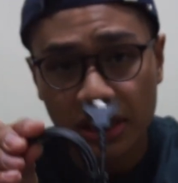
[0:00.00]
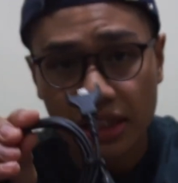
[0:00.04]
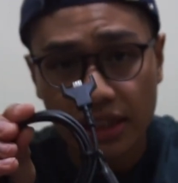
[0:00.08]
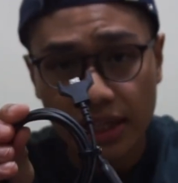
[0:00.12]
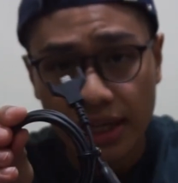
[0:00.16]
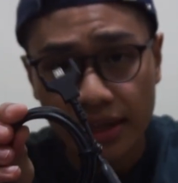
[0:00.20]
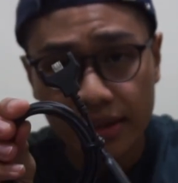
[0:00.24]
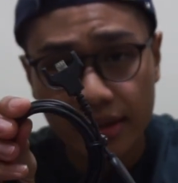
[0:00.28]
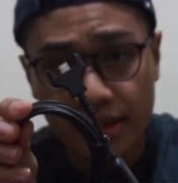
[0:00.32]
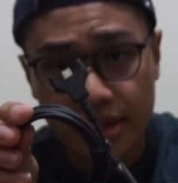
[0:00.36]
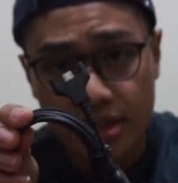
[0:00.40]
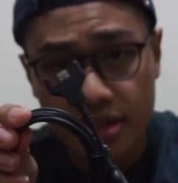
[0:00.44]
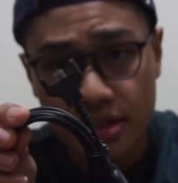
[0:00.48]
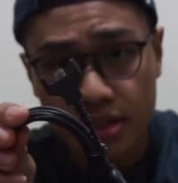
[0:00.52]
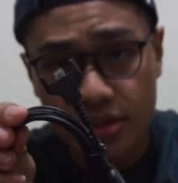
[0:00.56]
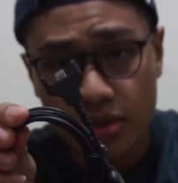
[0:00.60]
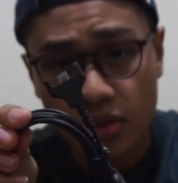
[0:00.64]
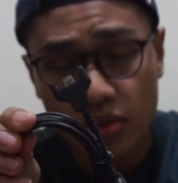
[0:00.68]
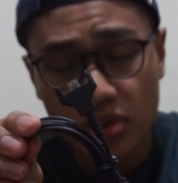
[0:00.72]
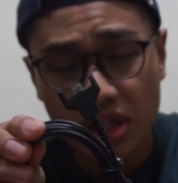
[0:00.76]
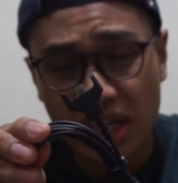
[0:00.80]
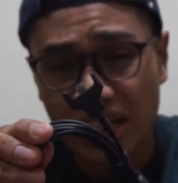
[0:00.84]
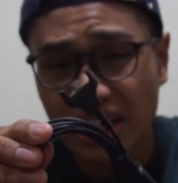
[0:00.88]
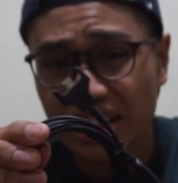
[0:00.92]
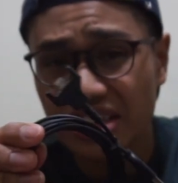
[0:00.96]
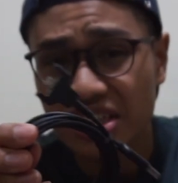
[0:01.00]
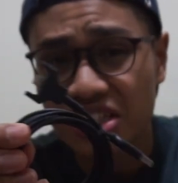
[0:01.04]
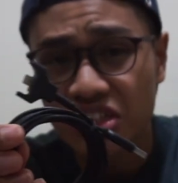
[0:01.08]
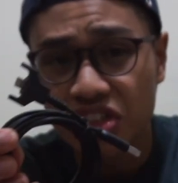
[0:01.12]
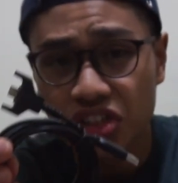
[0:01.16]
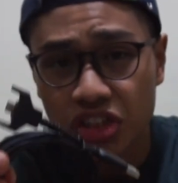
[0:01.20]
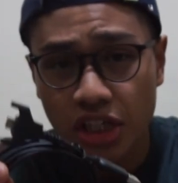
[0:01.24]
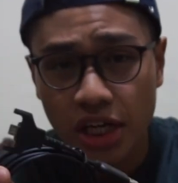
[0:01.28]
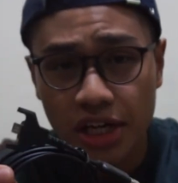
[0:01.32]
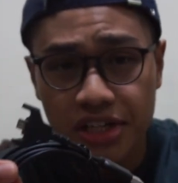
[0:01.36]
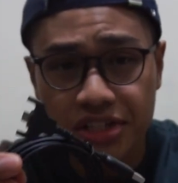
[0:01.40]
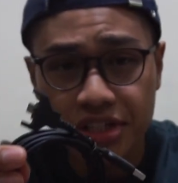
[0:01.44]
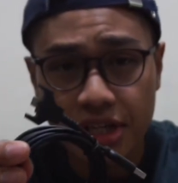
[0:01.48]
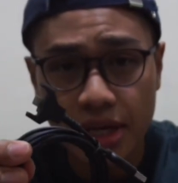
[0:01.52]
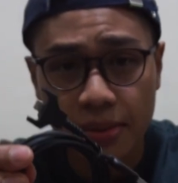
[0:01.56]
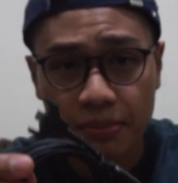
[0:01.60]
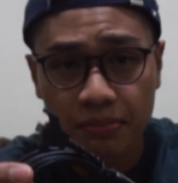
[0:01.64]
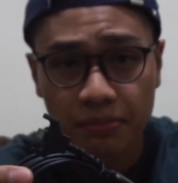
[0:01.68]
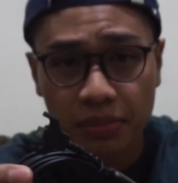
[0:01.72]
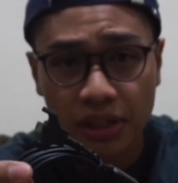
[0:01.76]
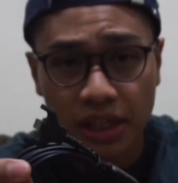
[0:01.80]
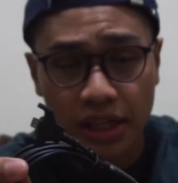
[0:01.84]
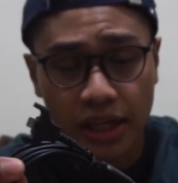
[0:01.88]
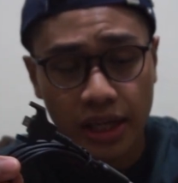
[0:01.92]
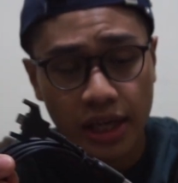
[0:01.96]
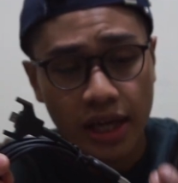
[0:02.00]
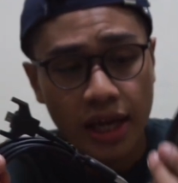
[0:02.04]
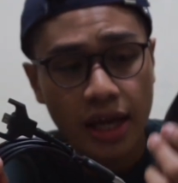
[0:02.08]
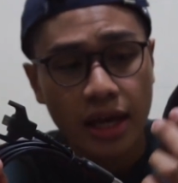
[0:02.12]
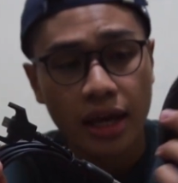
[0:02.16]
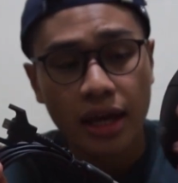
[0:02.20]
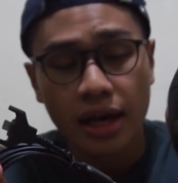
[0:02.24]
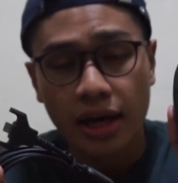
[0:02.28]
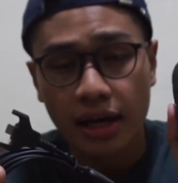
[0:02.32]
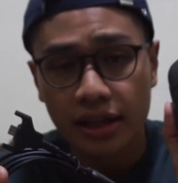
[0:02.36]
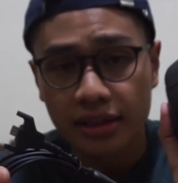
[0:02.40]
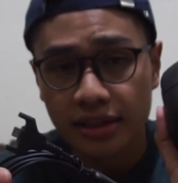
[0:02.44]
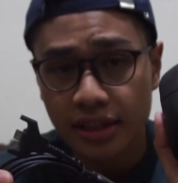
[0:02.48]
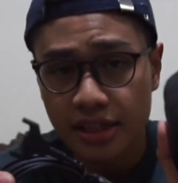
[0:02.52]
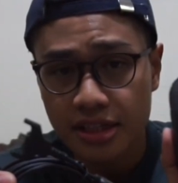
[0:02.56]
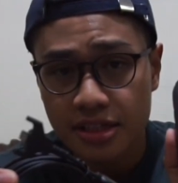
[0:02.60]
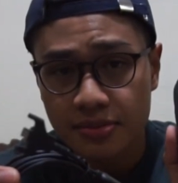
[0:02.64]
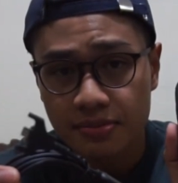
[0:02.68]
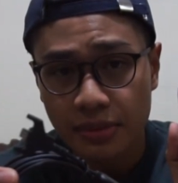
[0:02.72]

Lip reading: like this, so you can actually charge and play this